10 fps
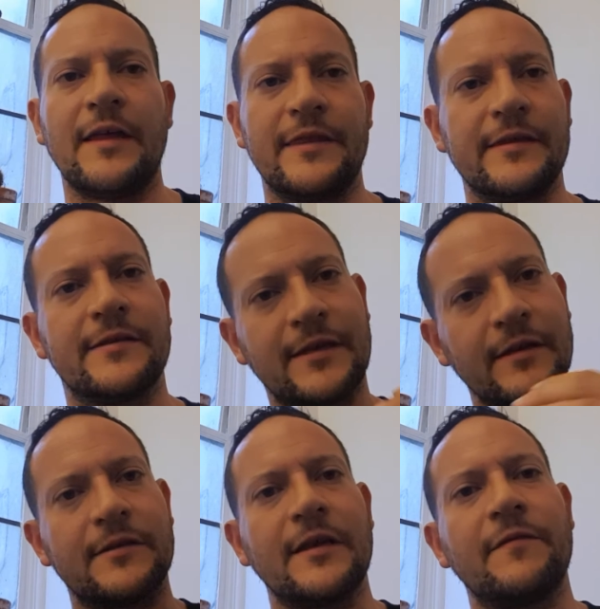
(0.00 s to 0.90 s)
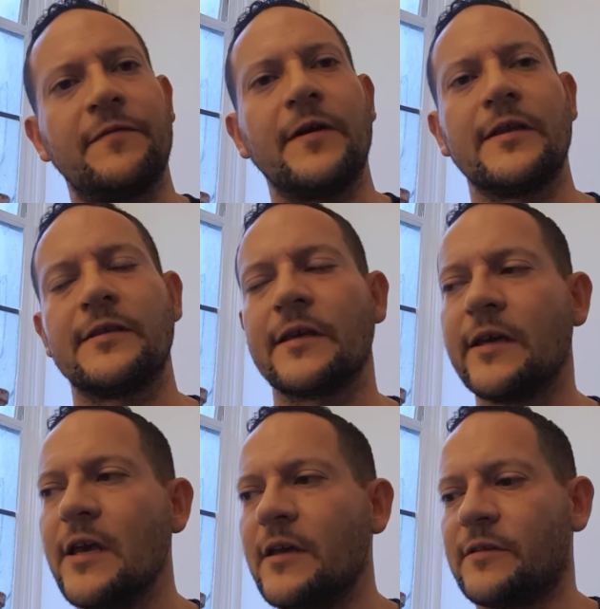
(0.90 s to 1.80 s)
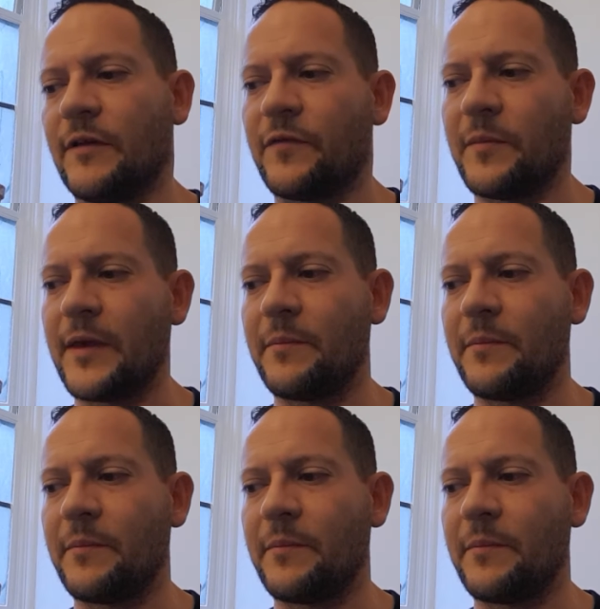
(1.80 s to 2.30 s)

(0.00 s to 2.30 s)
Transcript: the skill set of fighting. So for me,